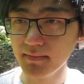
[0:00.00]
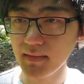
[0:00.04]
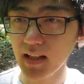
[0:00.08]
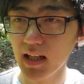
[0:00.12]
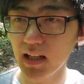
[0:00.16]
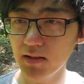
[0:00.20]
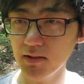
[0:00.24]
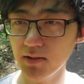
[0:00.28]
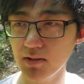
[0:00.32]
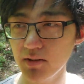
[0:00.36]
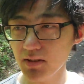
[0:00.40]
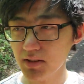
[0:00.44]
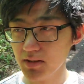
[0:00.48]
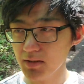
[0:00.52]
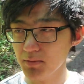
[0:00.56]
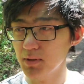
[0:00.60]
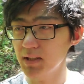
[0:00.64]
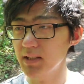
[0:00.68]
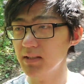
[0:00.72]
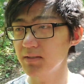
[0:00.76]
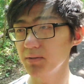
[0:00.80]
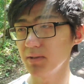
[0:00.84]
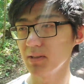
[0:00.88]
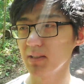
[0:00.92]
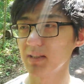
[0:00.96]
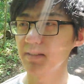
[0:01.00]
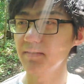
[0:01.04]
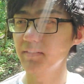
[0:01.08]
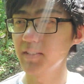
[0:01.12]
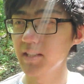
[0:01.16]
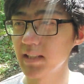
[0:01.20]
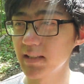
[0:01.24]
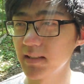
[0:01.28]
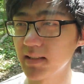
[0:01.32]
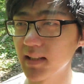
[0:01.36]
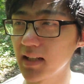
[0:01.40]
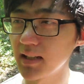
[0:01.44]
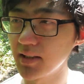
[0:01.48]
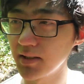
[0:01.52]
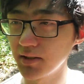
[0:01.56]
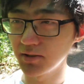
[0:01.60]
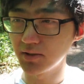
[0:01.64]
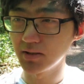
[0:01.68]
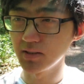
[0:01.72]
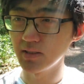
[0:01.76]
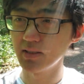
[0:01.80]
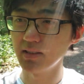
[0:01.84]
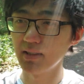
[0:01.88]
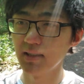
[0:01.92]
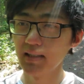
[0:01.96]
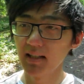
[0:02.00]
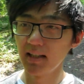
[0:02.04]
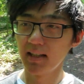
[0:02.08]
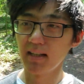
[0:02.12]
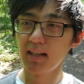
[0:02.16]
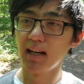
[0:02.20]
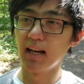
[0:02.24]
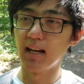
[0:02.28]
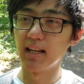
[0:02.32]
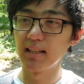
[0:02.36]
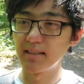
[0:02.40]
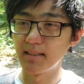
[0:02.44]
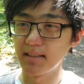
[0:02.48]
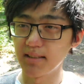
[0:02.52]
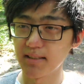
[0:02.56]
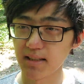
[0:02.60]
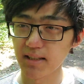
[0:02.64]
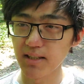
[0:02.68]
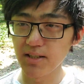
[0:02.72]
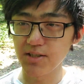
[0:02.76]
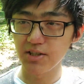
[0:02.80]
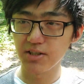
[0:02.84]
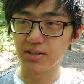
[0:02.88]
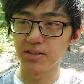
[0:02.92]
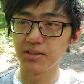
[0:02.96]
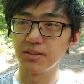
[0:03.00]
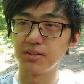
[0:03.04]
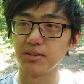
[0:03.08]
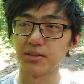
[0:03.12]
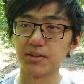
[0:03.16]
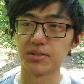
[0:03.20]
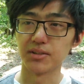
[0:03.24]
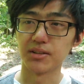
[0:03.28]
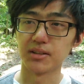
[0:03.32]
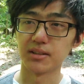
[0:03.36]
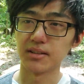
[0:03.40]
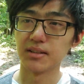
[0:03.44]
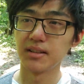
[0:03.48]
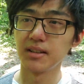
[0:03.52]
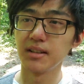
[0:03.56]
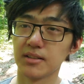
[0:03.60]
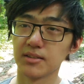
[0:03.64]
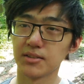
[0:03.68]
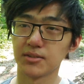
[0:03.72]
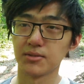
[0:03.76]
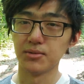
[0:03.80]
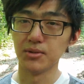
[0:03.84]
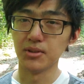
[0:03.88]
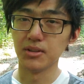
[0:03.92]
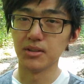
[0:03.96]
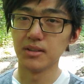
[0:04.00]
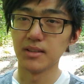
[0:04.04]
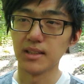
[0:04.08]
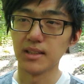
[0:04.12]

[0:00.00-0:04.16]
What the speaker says: Now there is a way to alleviate that. You could SSH into your school